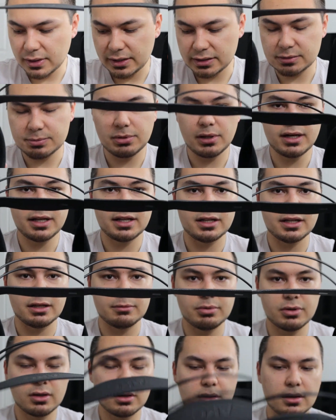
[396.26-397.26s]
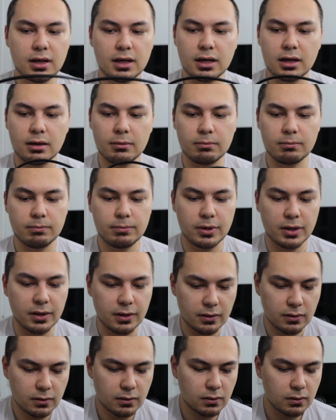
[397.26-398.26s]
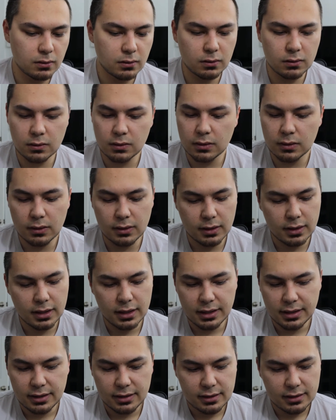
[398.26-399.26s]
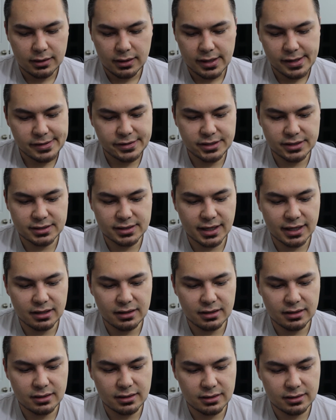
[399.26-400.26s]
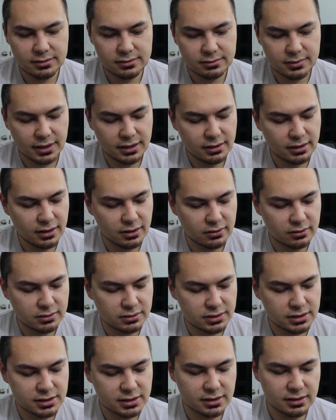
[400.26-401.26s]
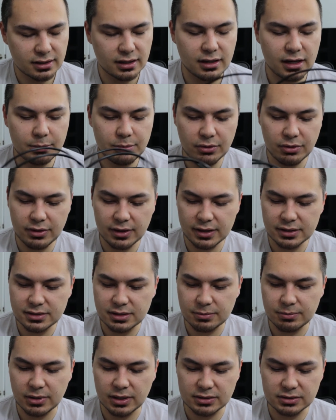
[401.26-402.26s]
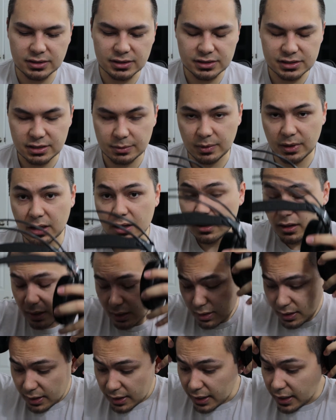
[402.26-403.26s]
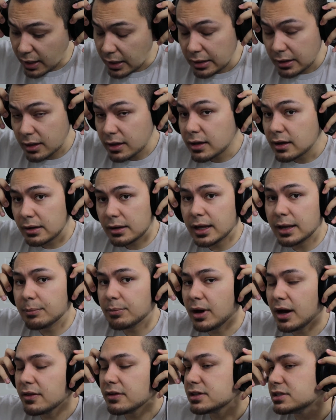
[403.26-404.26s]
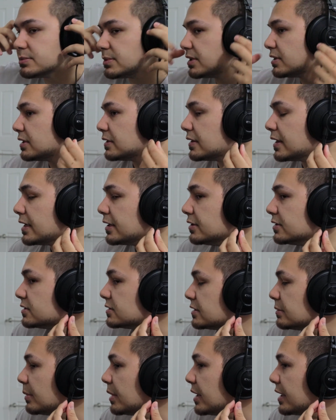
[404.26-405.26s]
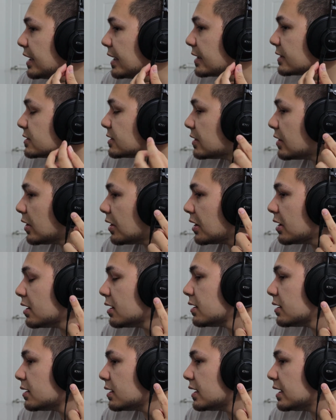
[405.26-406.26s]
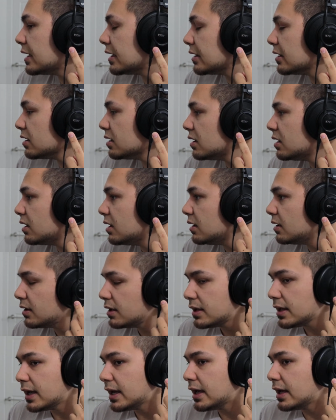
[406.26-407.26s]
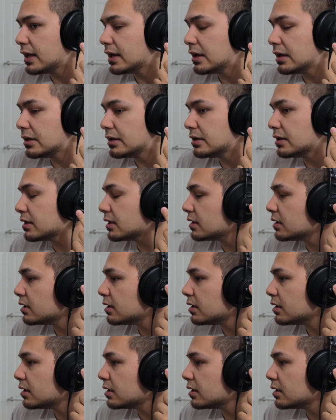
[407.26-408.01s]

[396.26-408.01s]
it's plenty deep, but it's just kind of, I don't know, just a couple things are puzzling to me. And it bothers me that they use the mini XLR here, and